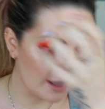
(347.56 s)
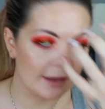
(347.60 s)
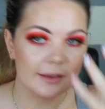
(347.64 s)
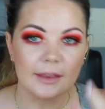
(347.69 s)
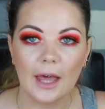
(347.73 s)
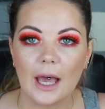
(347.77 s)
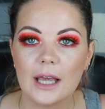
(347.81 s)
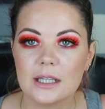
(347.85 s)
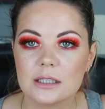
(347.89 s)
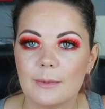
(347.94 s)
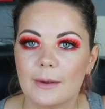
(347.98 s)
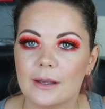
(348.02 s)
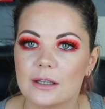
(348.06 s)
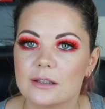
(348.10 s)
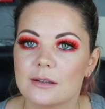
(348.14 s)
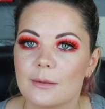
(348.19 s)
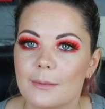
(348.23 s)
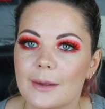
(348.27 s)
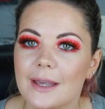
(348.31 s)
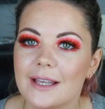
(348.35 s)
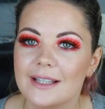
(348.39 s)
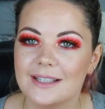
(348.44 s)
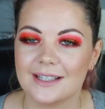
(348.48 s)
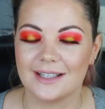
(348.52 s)
that smells
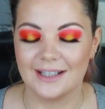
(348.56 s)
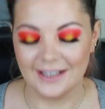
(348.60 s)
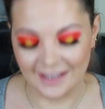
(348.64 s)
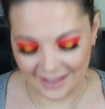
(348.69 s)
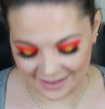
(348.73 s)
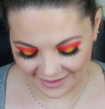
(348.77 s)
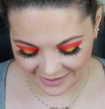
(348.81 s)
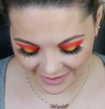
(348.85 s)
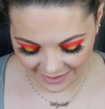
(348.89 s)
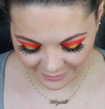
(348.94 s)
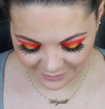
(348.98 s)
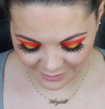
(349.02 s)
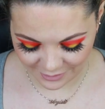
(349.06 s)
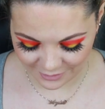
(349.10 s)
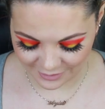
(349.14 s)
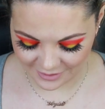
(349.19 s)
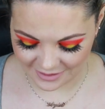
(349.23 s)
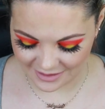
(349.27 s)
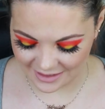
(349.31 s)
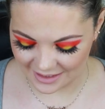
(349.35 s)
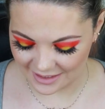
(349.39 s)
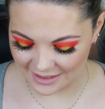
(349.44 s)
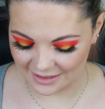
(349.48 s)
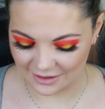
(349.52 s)
amazing. That kept
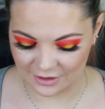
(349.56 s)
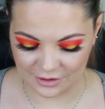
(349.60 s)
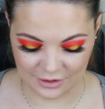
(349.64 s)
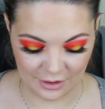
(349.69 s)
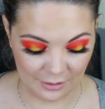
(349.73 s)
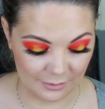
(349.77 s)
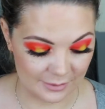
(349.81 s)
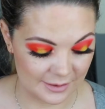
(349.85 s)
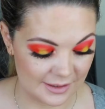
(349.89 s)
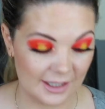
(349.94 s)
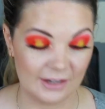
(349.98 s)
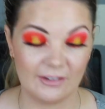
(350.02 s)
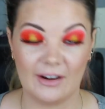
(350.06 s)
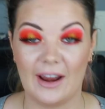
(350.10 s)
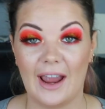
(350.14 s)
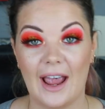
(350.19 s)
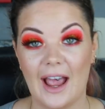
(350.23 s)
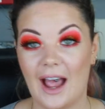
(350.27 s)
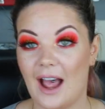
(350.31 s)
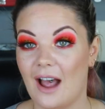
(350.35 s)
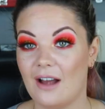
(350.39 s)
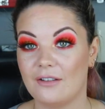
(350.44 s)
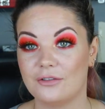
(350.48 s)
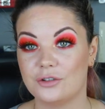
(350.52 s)
on saying it. So I was like, right,
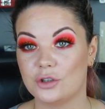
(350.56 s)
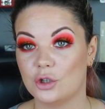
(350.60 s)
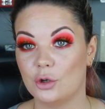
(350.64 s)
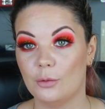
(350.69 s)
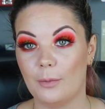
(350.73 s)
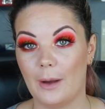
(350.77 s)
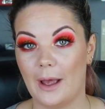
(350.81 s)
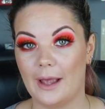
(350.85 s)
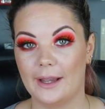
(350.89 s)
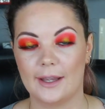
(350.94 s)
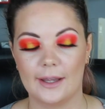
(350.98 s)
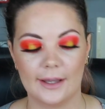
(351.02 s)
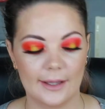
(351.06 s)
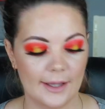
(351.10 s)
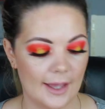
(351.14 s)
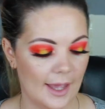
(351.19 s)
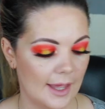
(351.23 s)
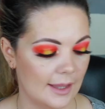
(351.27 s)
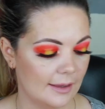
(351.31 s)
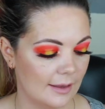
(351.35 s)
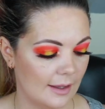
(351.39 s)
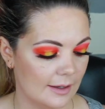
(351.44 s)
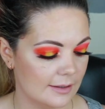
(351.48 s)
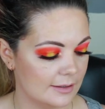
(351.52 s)
I have to go back and
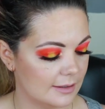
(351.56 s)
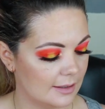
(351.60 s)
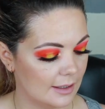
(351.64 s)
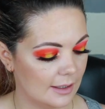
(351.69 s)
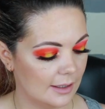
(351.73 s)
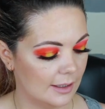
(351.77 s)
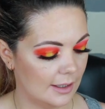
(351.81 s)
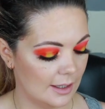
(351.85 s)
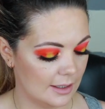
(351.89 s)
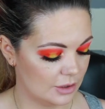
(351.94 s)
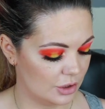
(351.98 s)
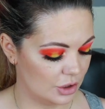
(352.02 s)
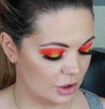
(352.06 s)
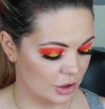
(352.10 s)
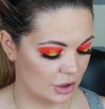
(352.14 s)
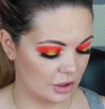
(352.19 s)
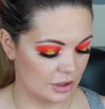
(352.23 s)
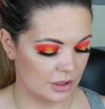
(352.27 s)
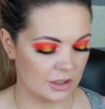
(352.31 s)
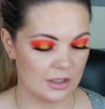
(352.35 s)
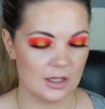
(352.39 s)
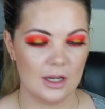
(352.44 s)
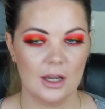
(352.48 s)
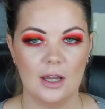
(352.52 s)
get this. Like, it's
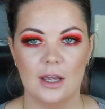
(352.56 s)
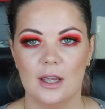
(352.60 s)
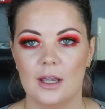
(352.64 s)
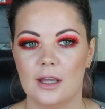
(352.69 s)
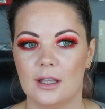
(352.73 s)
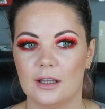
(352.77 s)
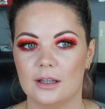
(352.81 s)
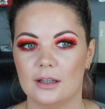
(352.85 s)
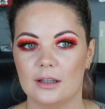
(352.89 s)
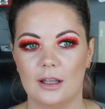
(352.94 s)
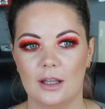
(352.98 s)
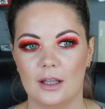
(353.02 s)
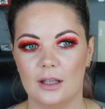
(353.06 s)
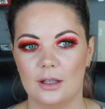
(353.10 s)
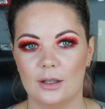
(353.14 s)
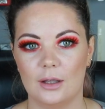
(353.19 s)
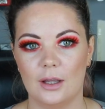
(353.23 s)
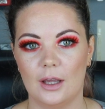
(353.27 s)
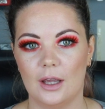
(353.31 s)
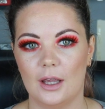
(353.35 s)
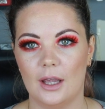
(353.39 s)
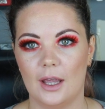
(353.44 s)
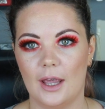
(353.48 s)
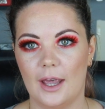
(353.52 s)
just,
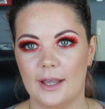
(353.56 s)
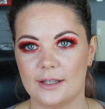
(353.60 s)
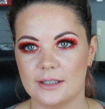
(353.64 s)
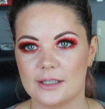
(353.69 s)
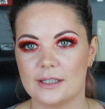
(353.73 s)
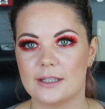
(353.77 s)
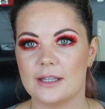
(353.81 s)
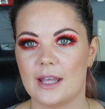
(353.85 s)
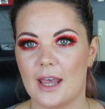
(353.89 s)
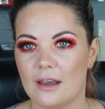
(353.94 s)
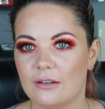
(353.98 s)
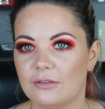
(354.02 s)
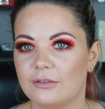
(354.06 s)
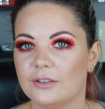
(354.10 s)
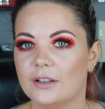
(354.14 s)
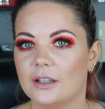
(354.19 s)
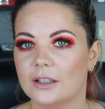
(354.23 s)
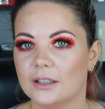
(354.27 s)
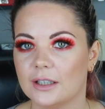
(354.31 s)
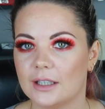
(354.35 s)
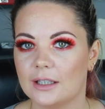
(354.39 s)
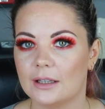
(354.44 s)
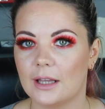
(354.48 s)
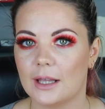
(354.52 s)
it's
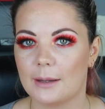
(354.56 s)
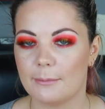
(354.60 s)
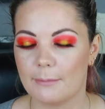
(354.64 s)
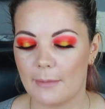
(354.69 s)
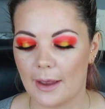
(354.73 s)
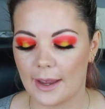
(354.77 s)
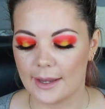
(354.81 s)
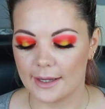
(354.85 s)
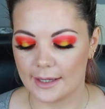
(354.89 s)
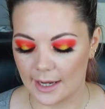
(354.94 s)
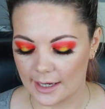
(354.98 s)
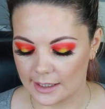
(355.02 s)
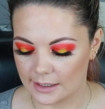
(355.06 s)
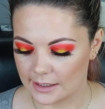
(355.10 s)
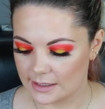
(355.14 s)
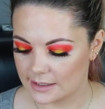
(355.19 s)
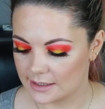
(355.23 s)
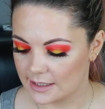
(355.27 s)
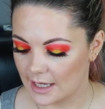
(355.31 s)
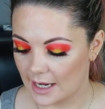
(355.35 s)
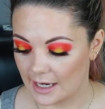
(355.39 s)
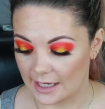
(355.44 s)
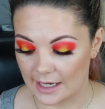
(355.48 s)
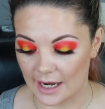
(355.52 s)
definitely like my kind of
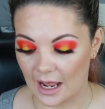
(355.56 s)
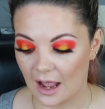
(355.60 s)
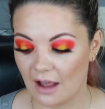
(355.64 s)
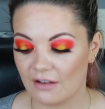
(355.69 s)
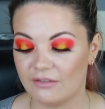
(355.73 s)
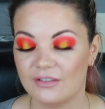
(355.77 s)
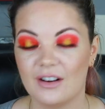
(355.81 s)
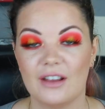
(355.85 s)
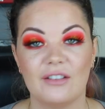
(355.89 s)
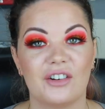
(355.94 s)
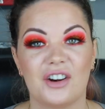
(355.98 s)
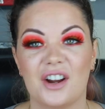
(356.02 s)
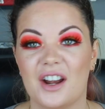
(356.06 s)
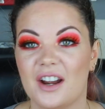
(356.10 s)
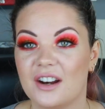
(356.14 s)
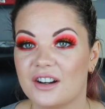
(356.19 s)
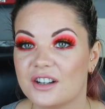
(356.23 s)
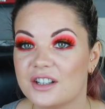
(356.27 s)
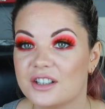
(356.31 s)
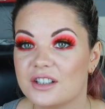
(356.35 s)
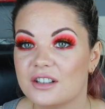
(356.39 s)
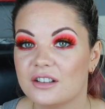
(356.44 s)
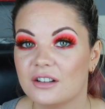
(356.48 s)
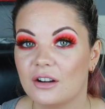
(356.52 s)
scent. I've never
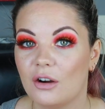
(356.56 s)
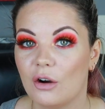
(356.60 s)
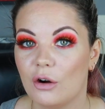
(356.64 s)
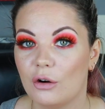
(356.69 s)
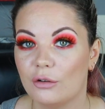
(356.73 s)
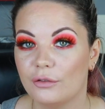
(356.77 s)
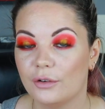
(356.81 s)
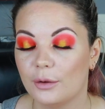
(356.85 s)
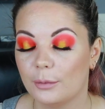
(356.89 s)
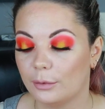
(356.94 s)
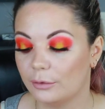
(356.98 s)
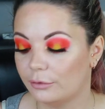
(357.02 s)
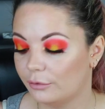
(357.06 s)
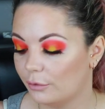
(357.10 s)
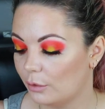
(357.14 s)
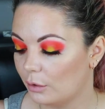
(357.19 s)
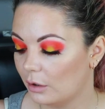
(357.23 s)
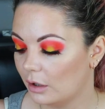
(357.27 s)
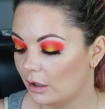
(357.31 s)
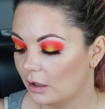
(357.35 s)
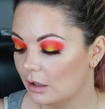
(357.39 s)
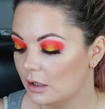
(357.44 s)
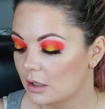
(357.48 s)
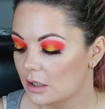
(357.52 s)
heard of it
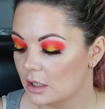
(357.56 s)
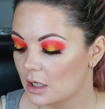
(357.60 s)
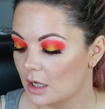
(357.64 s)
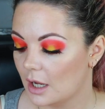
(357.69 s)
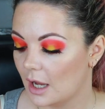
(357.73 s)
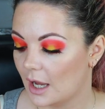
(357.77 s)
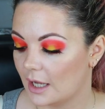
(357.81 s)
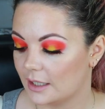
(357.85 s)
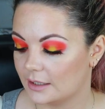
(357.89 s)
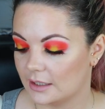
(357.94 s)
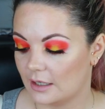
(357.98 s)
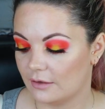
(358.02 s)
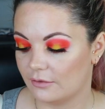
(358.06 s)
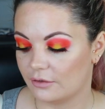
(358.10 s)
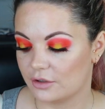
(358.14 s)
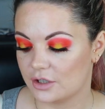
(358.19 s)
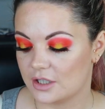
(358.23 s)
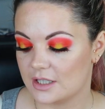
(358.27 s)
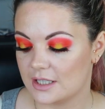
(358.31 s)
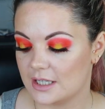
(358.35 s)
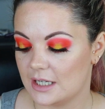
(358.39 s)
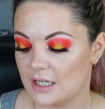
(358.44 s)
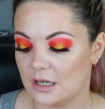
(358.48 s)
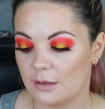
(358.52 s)
before. I'd never
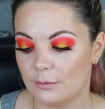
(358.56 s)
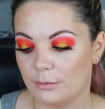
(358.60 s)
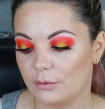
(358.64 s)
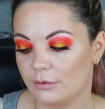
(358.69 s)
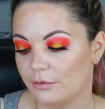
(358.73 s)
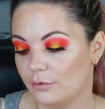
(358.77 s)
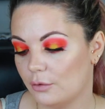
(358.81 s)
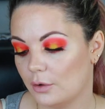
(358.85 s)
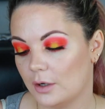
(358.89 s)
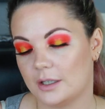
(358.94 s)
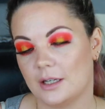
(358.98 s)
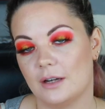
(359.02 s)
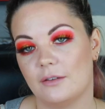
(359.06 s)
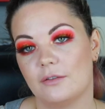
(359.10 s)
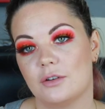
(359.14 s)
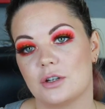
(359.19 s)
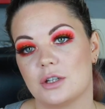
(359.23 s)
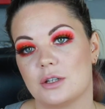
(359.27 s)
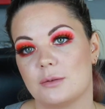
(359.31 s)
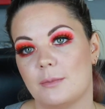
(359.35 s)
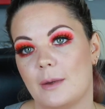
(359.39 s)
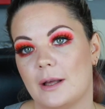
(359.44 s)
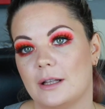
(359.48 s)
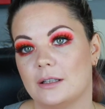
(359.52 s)
seen it before. I'd never
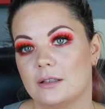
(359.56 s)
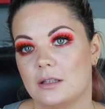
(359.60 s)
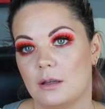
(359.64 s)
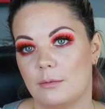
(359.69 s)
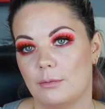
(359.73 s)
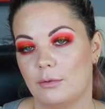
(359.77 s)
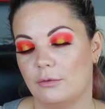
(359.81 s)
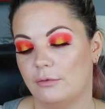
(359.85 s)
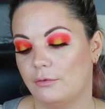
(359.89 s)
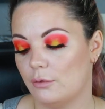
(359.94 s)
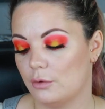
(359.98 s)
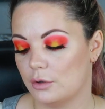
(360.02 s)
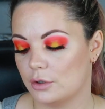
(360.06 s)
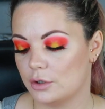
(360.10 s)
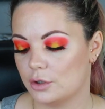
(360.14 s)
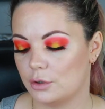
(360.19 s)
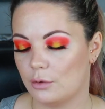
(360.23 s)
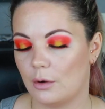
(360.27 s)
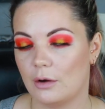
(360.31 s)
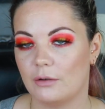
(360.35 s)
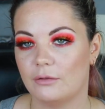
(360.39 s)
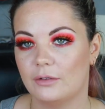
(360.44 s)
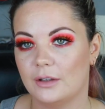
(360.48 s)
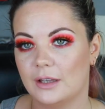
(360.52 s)
smelt it before.
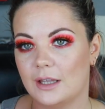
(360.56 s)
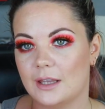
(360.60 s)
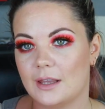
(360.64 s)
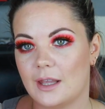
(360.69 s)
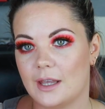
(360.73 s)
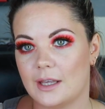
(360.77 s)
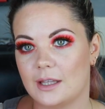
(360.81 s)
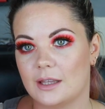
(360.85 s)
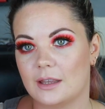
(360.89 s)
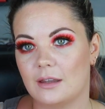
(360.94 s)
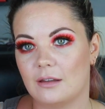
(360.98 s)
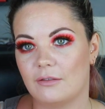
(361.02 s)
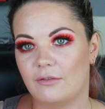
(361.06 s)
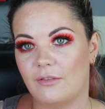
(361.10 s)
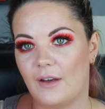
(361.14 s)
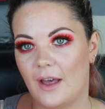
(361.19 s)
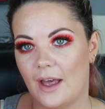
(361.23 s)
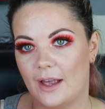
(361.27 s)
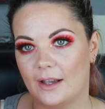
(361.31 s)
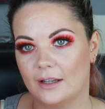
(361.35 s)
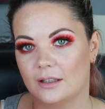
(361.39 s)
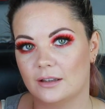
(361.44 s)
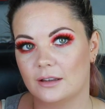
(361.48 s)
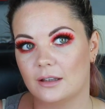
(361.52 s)
So I really like the
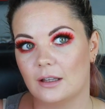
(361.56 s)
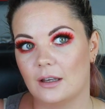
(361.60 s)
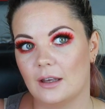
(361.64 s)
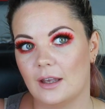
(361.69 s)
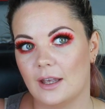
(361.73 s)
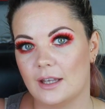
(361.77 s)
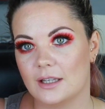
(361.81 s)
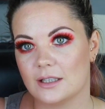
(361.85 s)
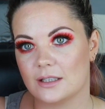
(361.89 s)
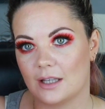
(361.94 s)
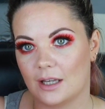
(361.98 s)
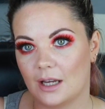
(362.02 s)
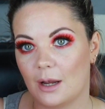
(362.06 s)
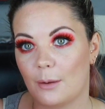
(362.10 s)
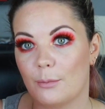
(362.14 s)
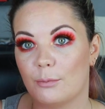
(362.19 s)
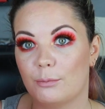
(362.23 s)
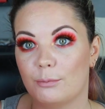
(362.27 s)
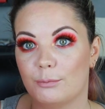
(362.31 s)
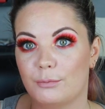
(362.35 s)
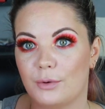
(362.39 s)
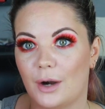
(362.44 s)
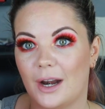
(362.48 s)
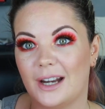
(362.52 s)
fact that it's like
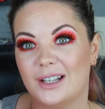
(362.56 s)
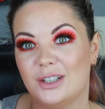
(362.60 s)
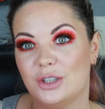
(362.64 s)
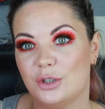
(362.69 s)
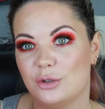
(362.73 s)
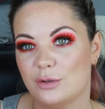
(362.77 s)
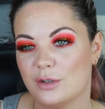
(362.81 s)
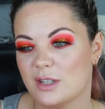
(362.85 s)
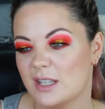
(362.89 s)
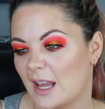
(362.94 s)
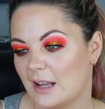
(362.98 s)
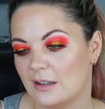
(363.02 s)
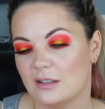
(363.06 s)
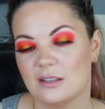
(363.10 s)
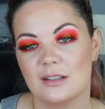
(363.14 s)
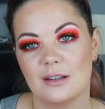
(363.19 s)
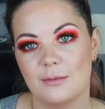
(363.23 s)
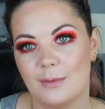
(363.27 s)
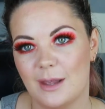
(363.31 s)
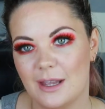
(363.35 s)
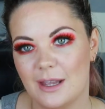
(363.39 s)
a brand new scent to